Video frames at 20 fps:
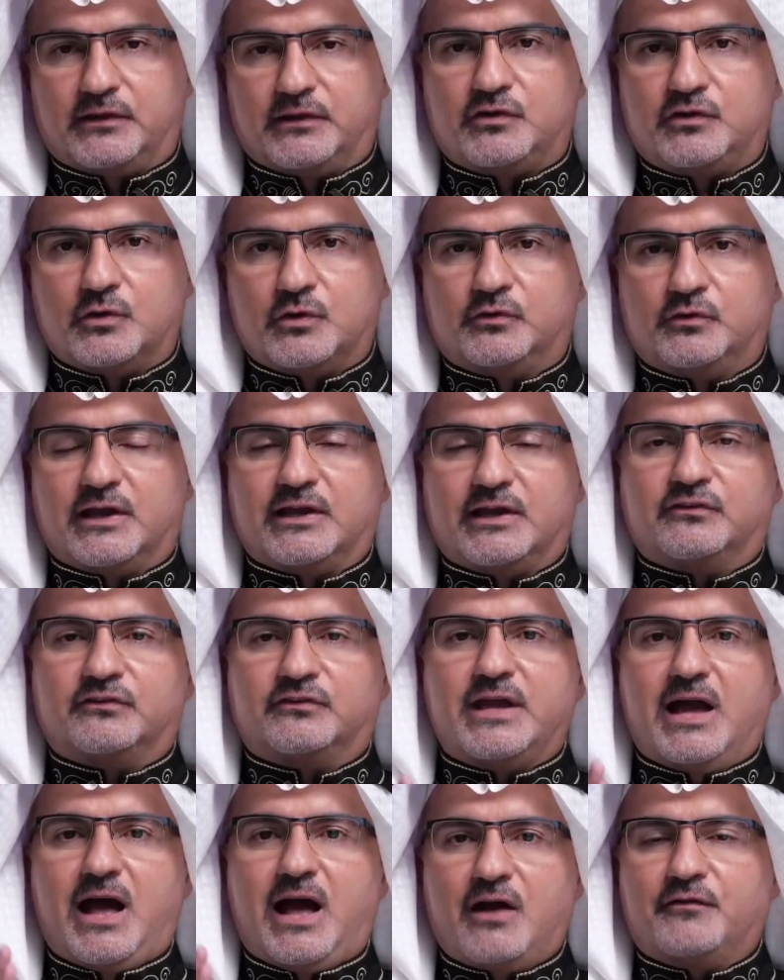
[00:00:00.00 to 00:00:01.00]
that is used
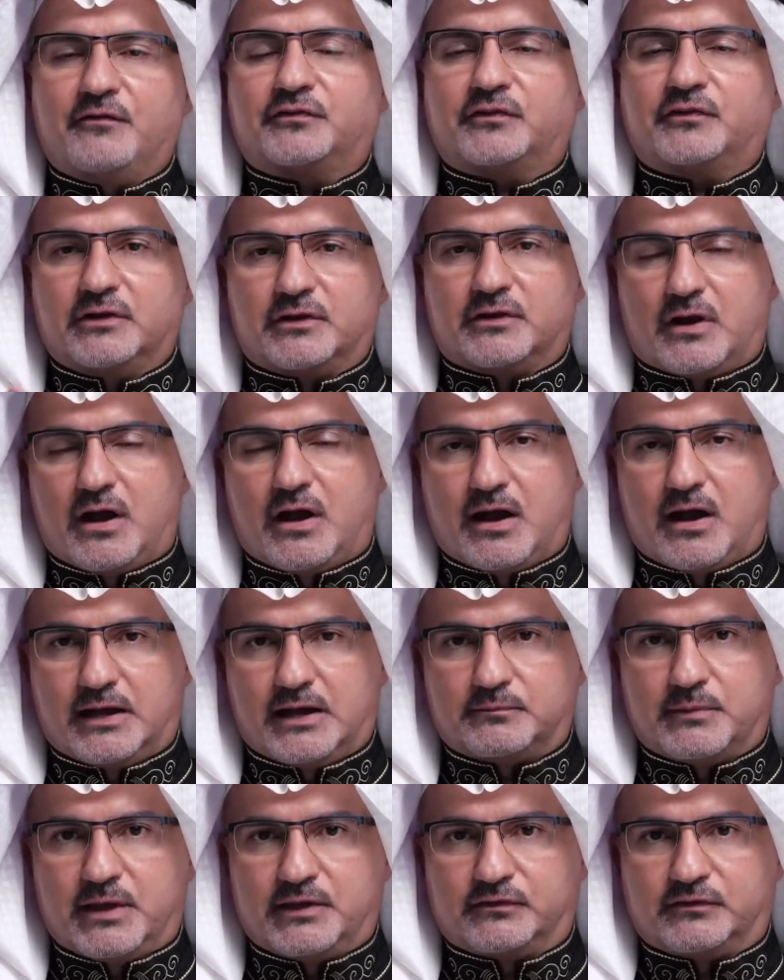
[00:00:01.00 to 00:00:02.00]
is the Hafs
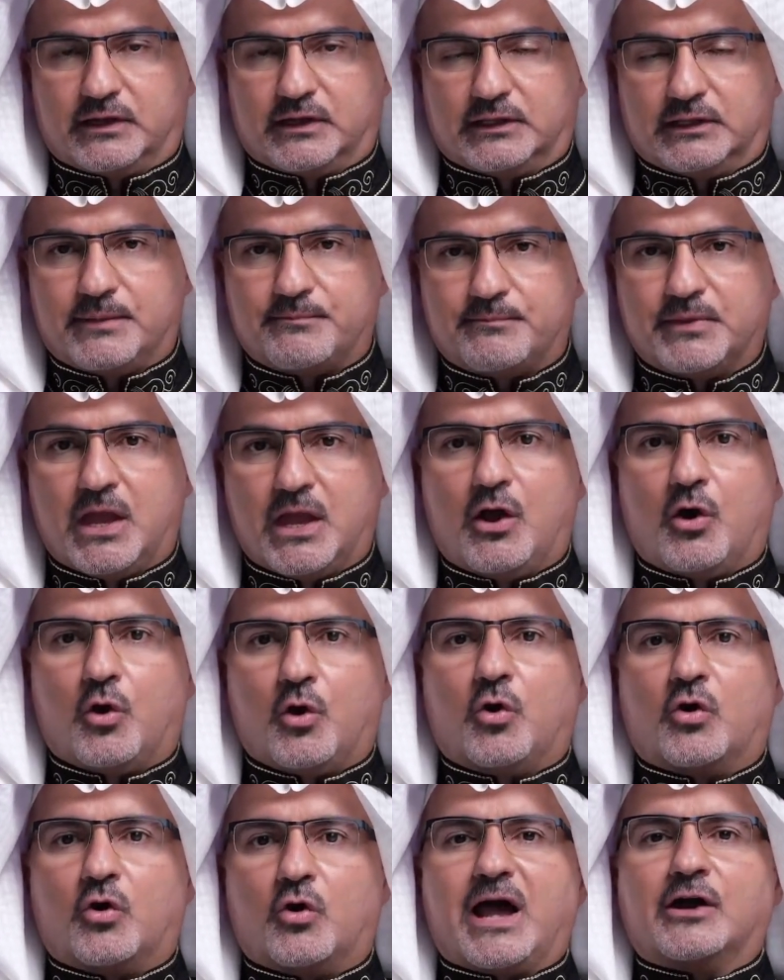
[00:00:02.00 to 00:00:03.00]
Qur'an, basically,
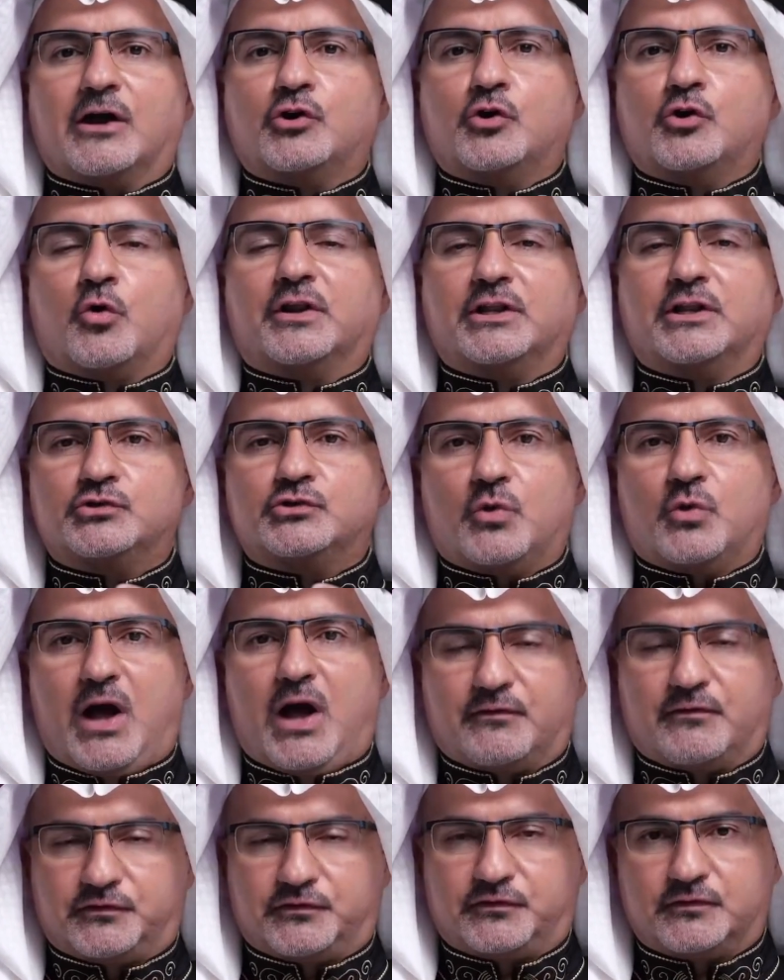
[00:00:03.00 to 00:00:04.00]
or according to
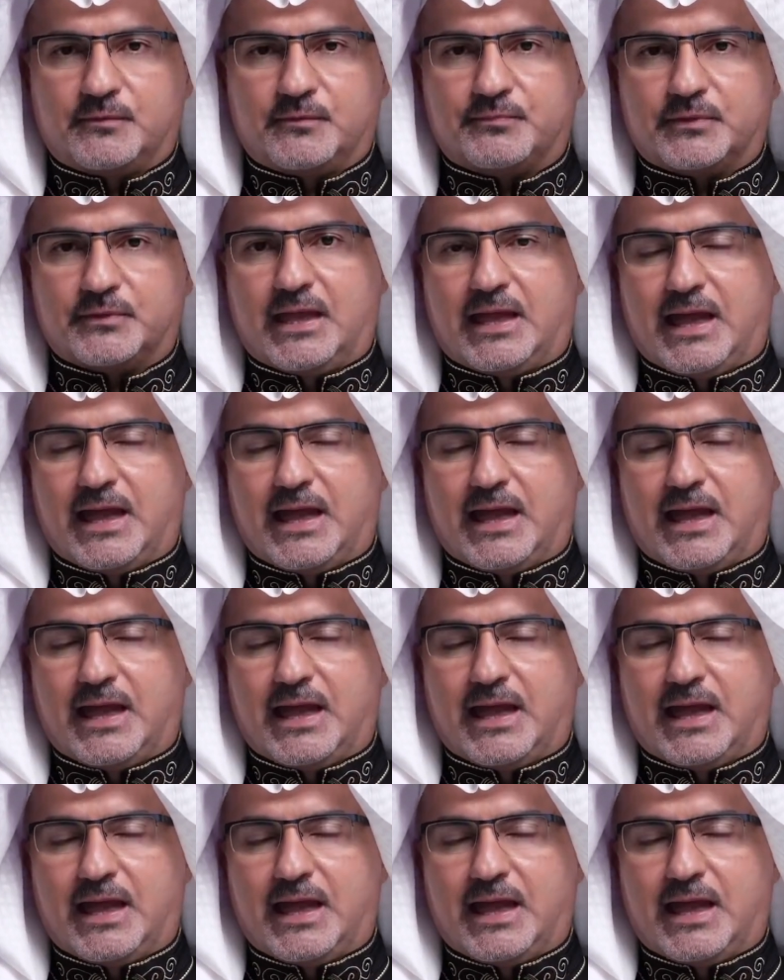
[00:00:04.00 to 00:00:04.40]
Hafs.